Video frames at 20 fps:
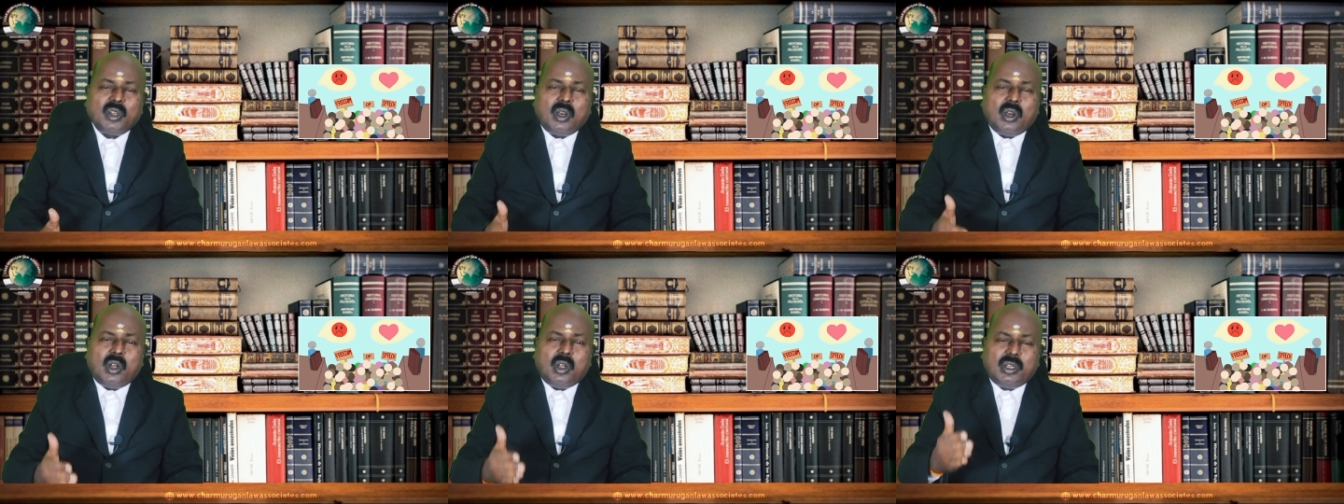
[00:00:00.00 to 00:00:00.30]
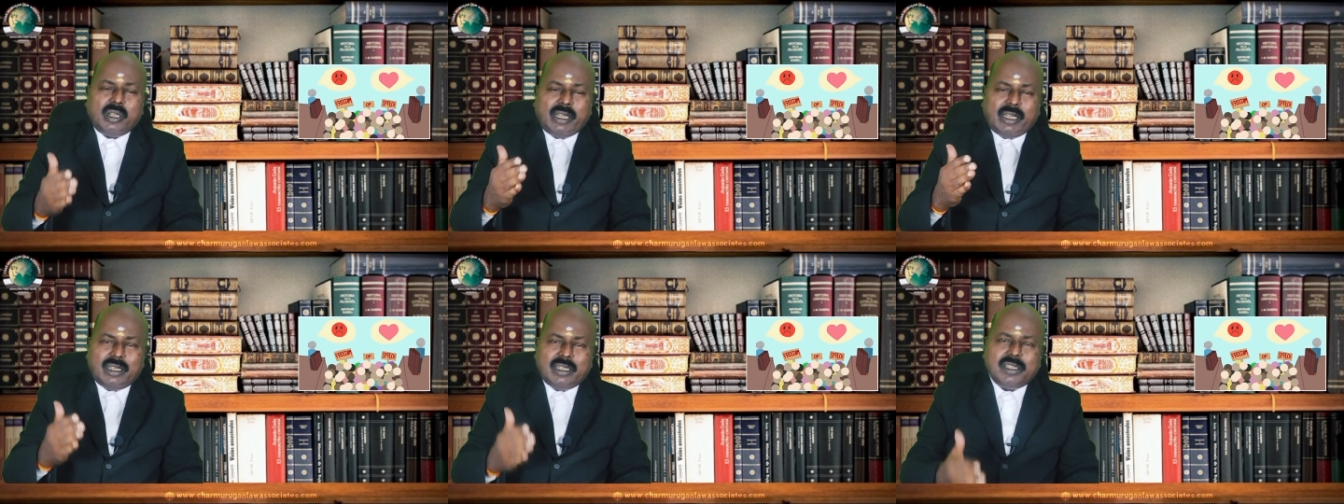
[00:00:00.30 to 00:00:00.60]

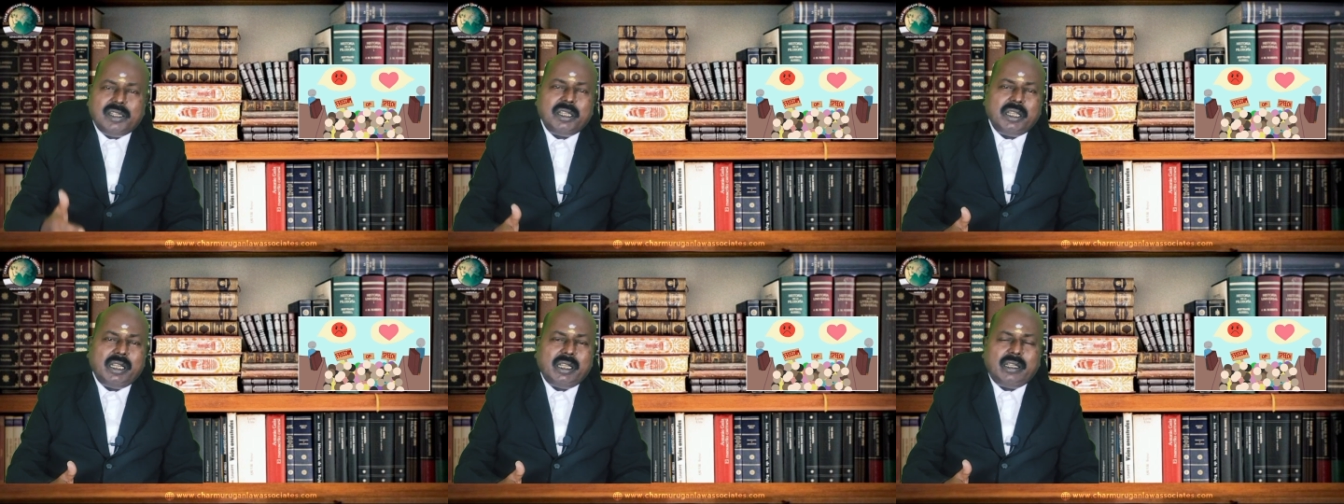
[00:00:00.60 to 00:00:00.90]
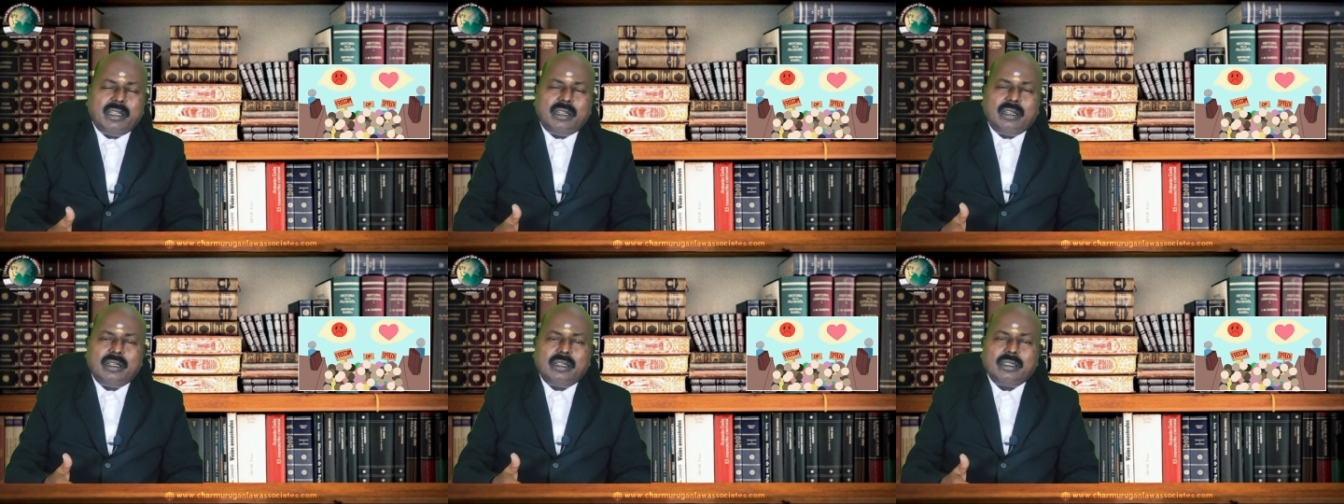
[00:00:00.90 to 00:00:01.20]
are
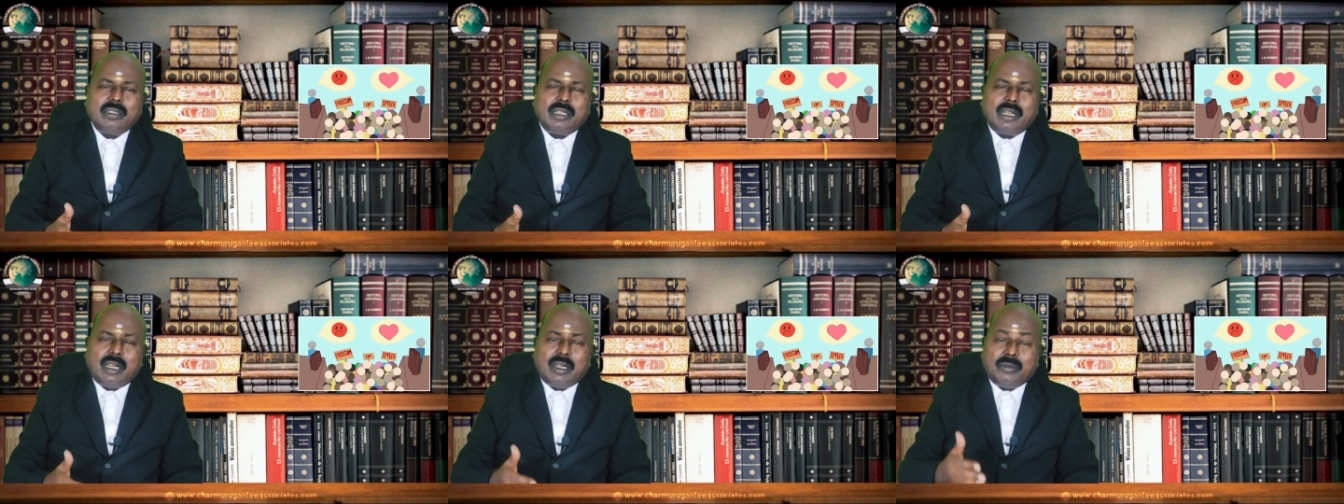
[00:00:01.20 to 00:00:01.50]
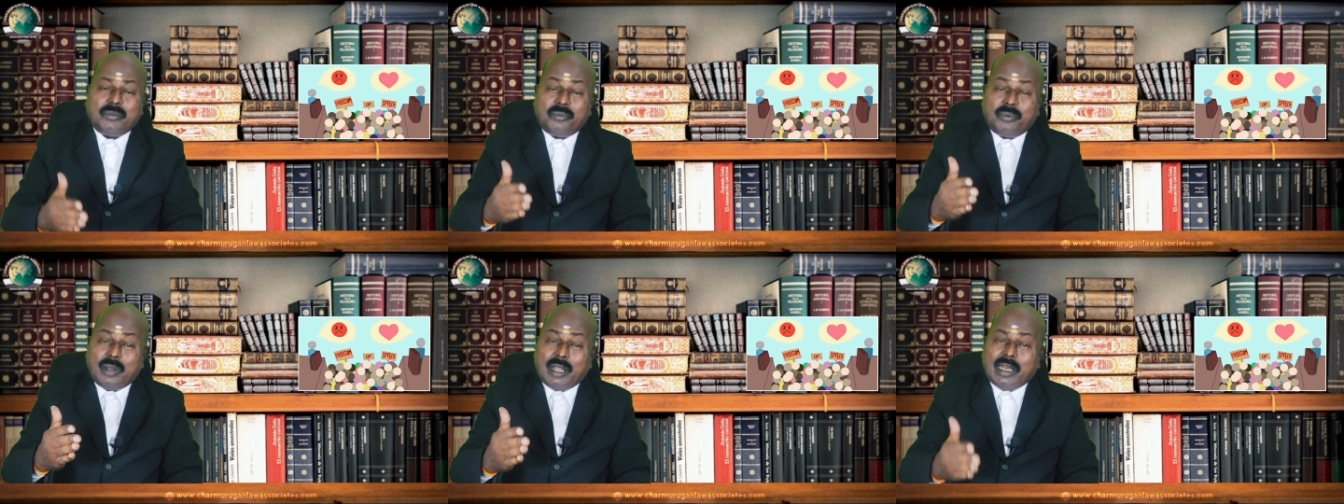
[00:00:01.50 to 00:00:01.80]
initiated
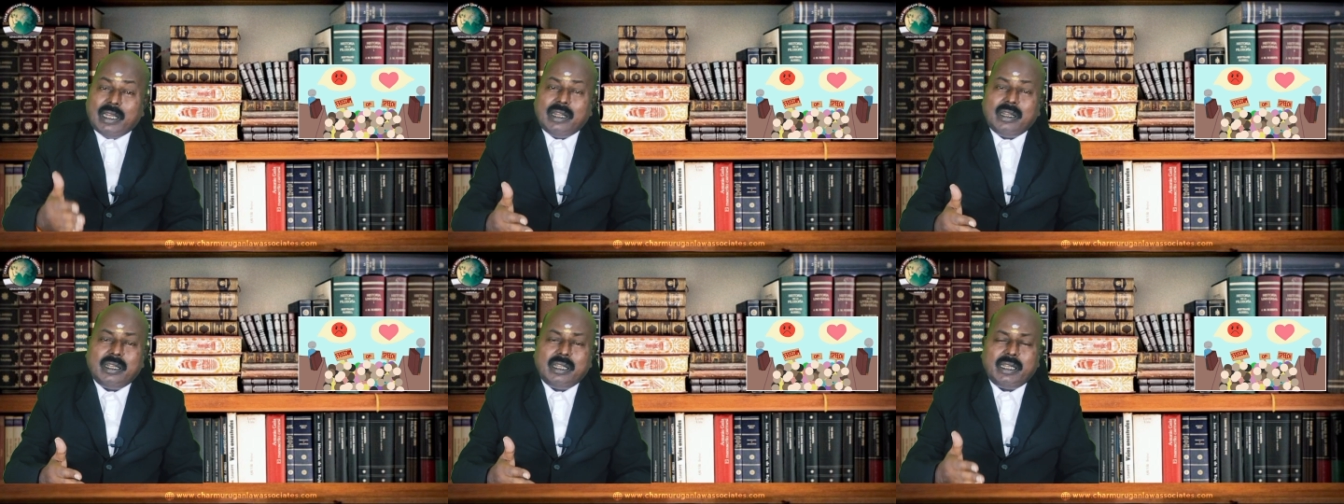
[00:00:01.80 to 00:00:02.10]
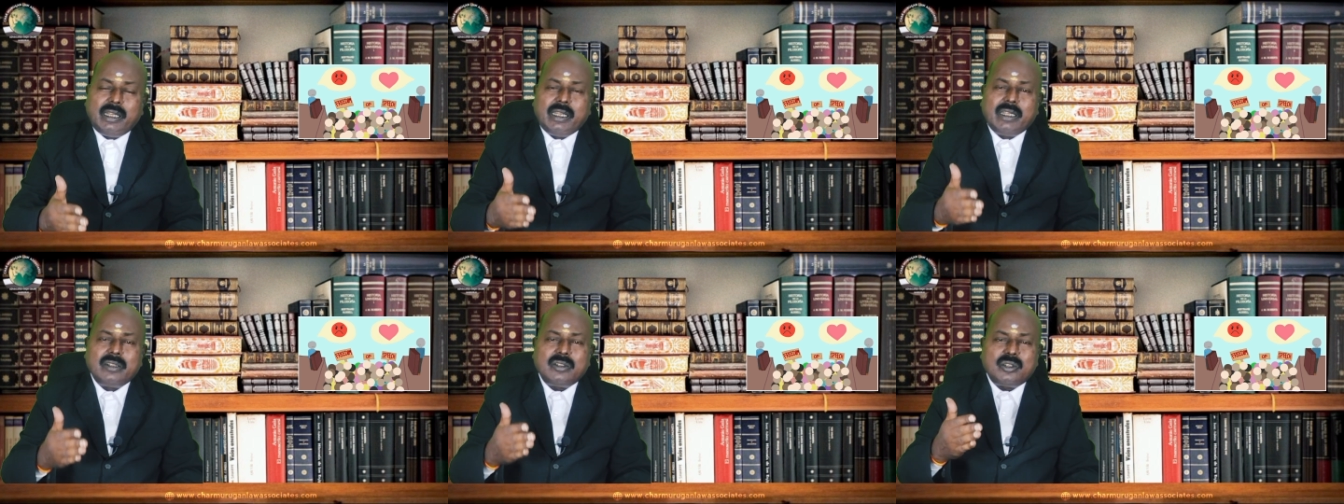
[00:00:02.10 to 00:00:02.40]
and filed
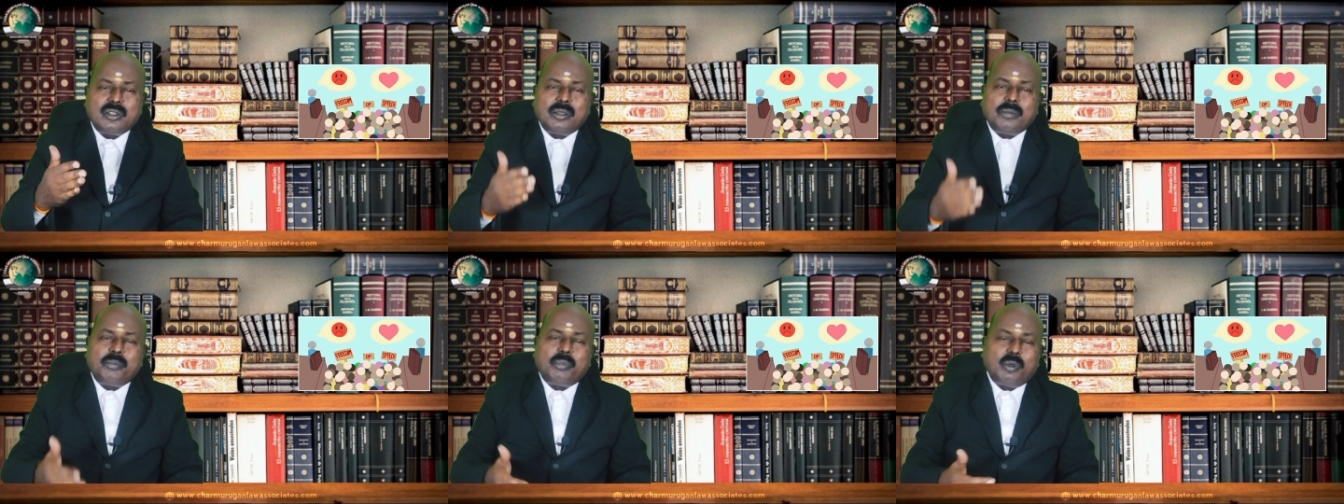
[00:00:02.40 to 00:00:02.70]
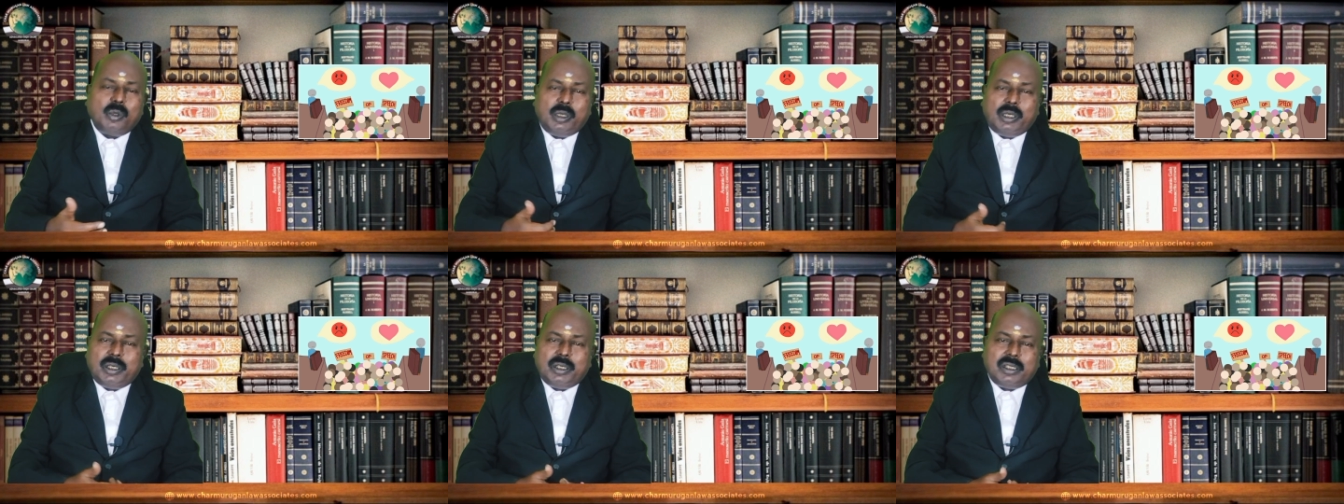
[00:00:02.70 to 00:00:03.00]
against the
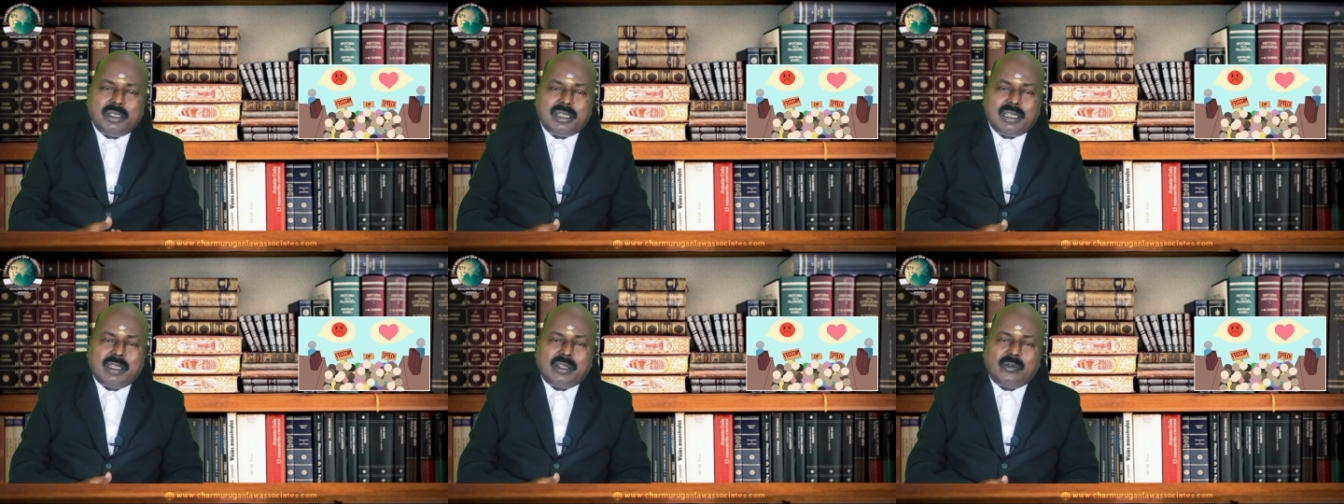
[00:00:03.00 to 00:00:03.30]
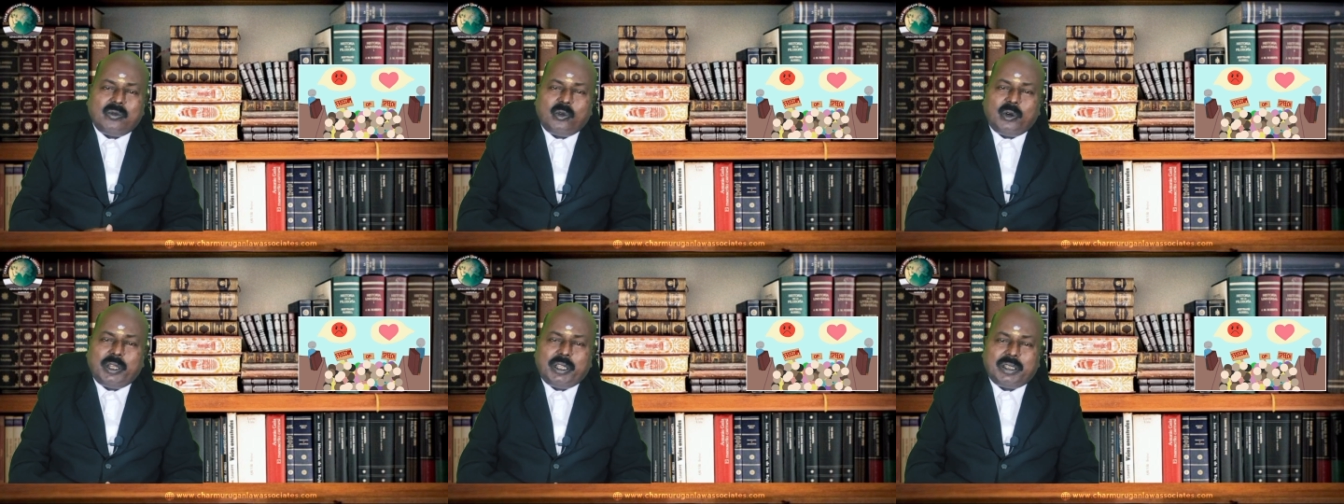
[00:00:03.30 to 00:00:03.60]
politician
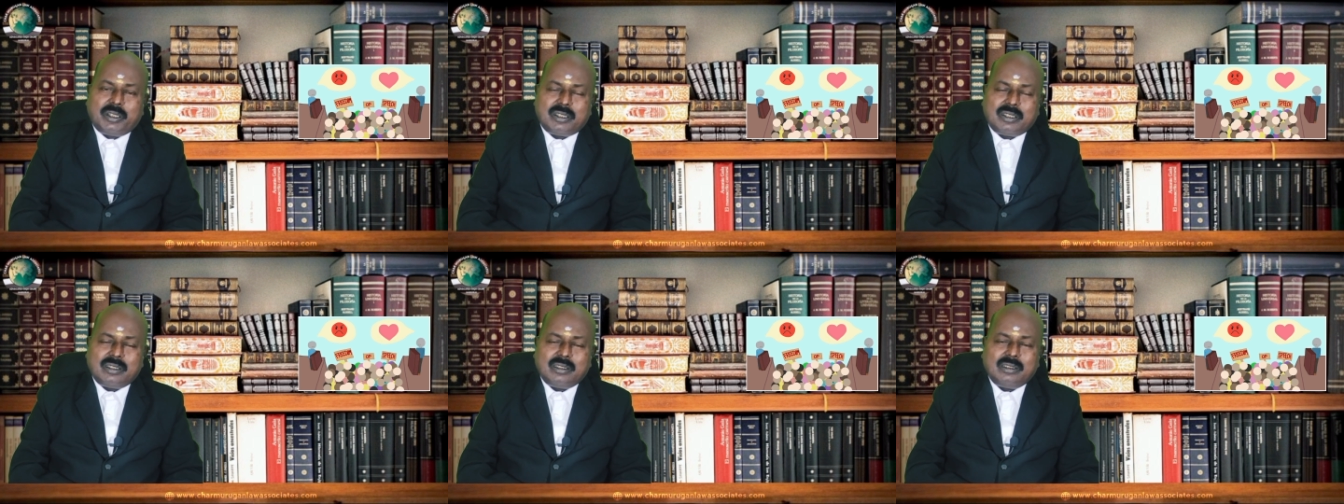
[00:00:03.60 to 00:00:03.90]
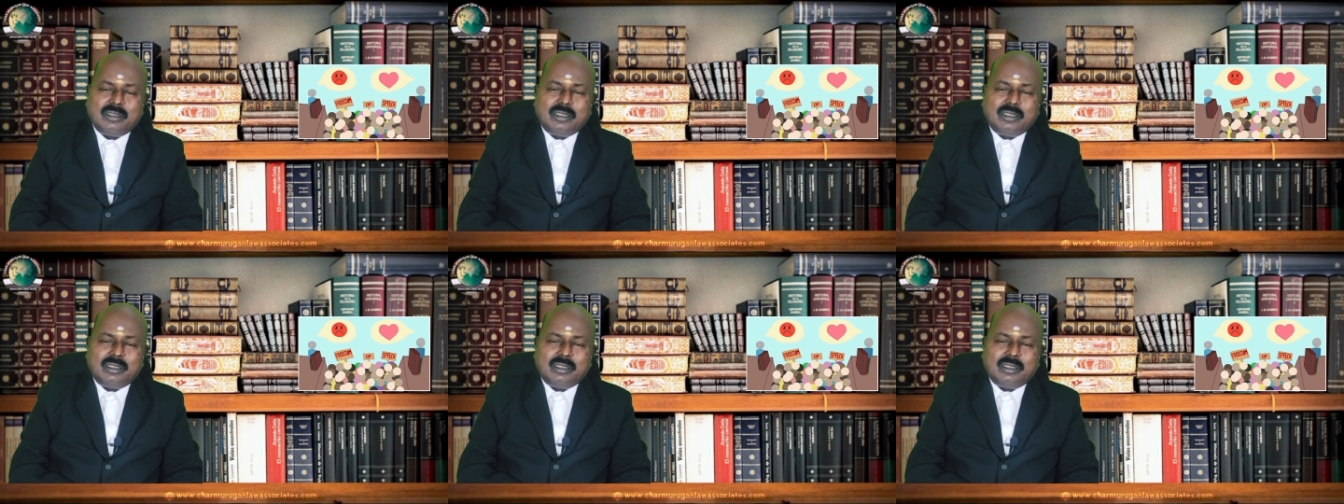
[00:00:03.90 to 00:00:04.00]
nowadays.